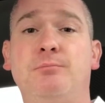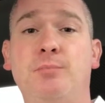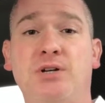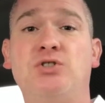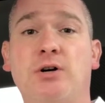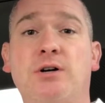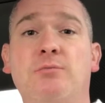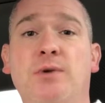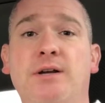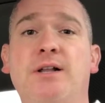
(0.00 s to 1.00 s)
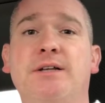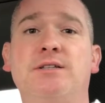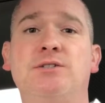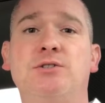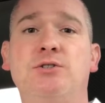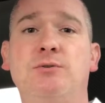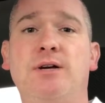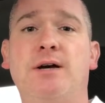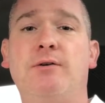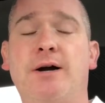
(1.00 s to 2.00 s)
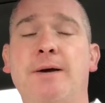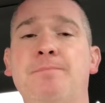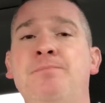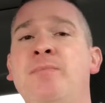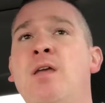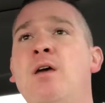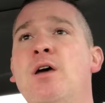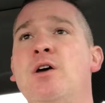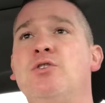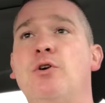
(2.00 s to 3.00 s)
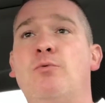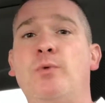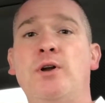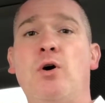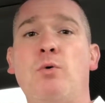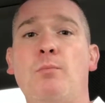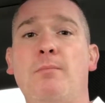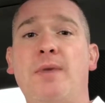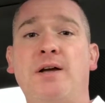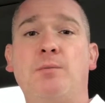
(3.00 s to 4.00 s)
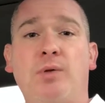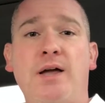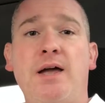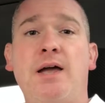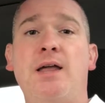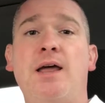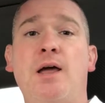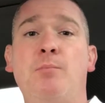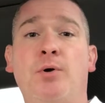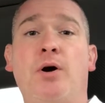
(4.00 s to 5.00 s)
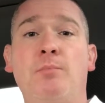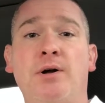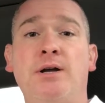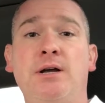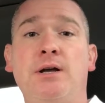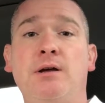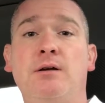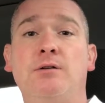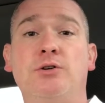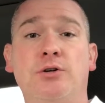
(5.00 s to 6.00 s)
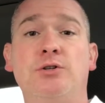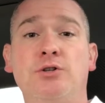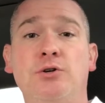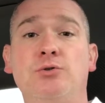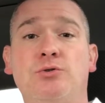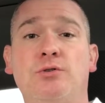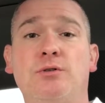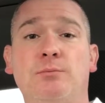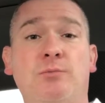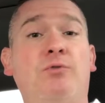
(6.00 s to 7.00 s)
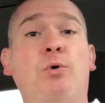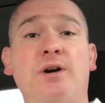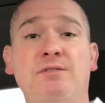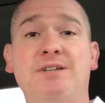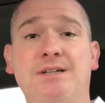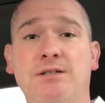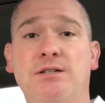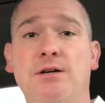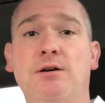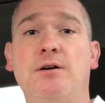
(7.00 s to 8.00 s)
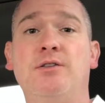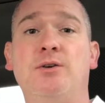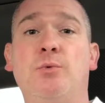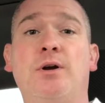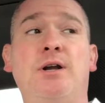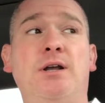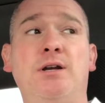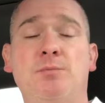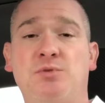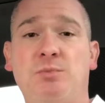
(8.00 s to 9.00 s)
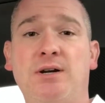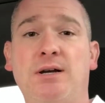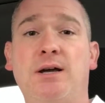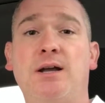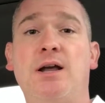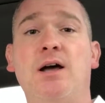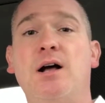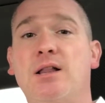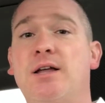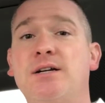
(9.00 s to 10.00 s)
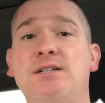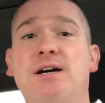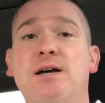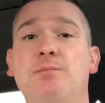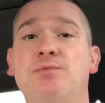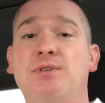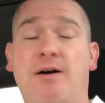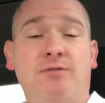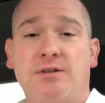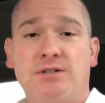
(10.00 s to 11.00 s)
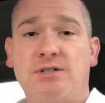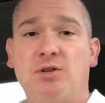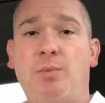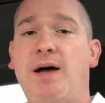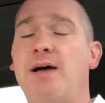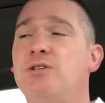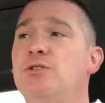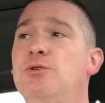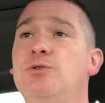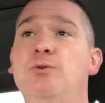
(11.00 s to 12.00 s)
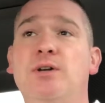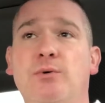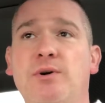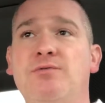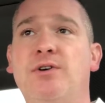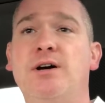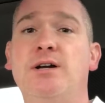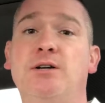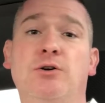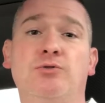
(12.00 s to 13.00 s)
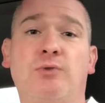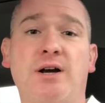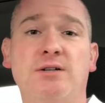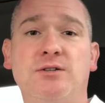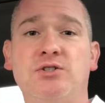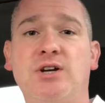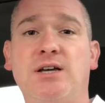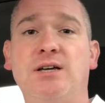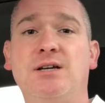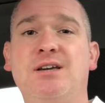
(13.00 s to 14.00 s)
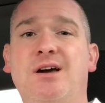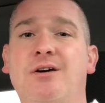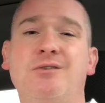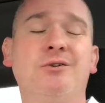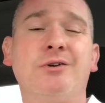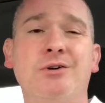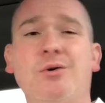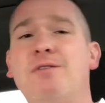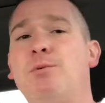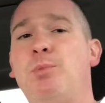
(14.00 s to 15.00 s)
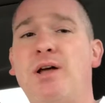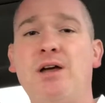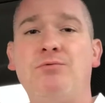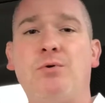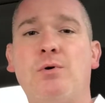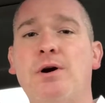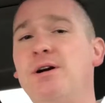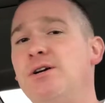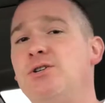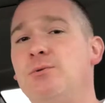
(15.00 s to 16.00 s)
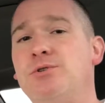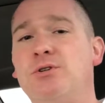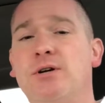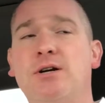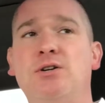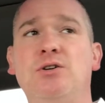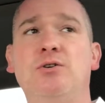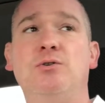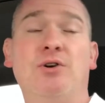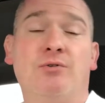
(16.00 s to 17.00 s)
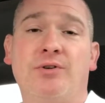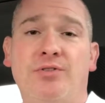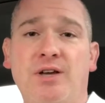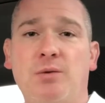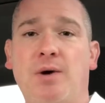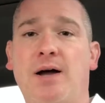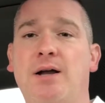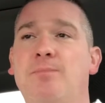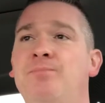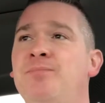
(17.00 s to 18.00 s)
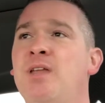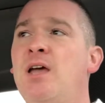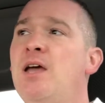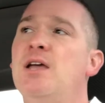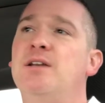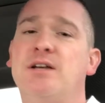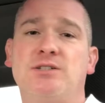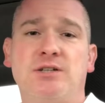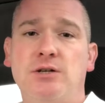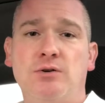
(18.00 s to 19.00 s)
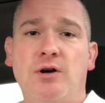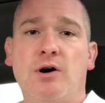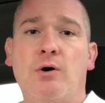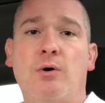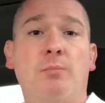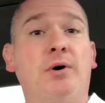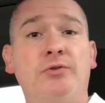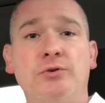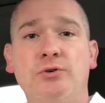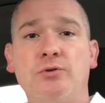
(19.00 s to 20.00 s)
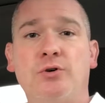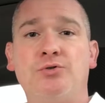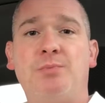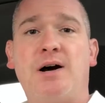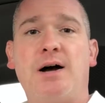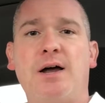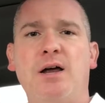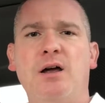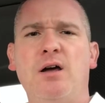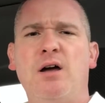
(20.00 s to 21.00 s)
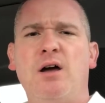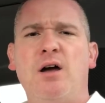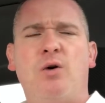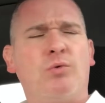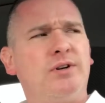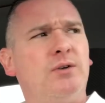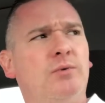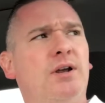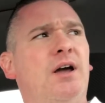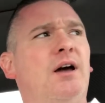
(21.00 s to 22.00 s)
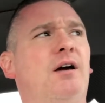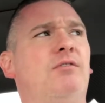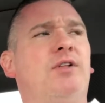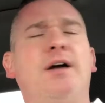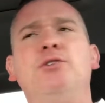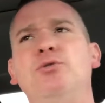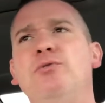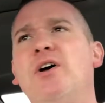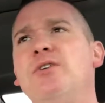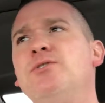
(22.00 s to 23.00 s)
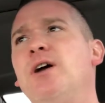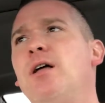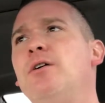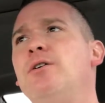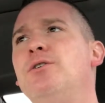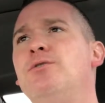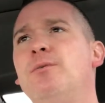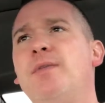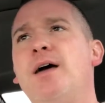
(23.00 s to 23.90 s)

big chunk of money like this that you get, right? So if we don't make a plan and put our money to good use before it even gets here, then we're going to end up spending it. A lot of times, I've done this in the past too, you get a refund, it goes right to the checking account, you really don't have a plan for it, not sure what you're going to do, you don't really think about it. Next thing you know, a month or two goes by, well, didn't we have like $2,000 from